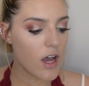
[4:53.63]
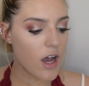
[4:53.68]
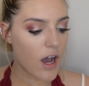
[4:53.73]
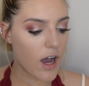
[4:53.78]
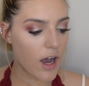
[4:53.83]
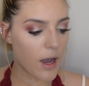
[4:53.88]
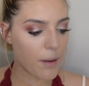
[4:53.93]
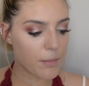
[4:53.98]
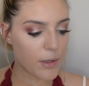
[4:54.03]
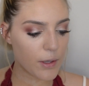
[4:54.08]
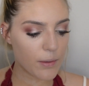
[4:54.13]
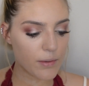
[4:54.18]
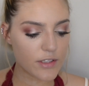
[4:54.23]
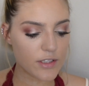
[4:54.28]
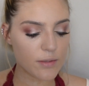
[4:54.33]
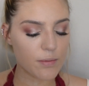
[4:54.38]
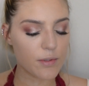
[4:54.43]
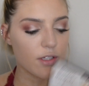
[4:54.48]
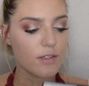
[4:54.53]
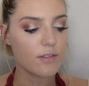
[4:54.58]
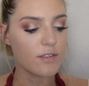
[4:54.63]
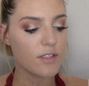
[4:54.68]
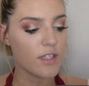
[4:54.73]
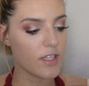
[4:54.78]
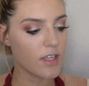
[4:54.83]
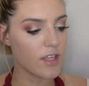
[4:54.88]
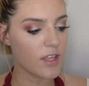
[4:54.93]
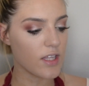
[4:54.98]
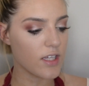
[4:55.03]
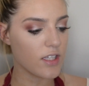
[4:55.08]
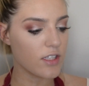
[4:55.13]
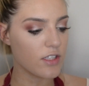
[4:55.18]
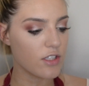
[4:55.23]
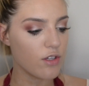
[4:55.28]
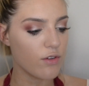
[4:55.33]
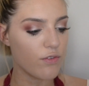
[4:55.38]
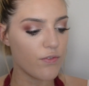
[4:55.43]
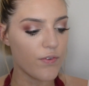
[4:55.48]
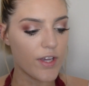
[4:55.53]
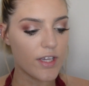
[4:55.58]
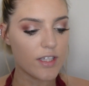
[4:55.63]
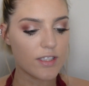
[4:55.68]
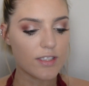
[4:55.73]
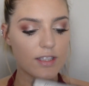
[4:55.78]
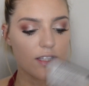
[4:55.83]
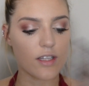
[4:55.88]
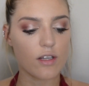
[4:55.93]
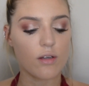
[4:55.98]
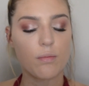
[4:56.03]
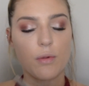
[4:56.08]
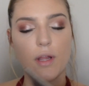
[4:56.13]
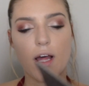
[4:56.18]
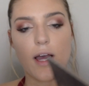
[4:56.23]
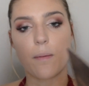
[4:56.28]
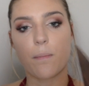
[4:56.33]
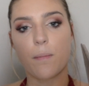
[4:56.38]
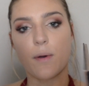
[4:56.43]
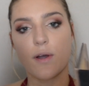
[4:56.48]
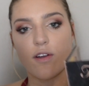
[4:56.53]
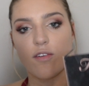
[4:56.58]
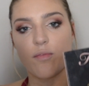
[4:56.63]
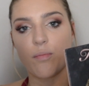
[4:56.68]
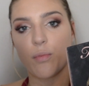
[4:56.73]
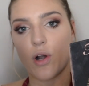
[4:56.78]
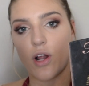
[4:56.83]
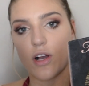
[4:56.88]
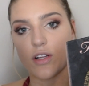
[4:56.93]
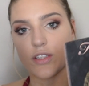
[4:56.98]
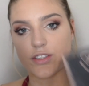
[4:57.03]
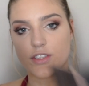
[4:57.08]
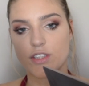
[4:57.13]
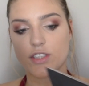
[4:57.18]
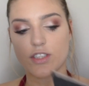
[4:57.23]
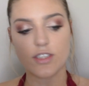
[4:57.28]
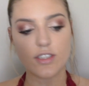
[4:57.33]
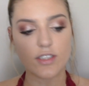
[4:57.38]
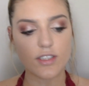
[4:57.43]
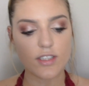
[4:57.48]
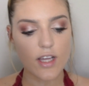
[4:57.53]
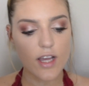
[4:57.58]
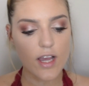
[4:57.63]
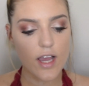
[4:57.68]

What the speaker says: I'm going to be using the Too Faced Little Black Book of Bronzers.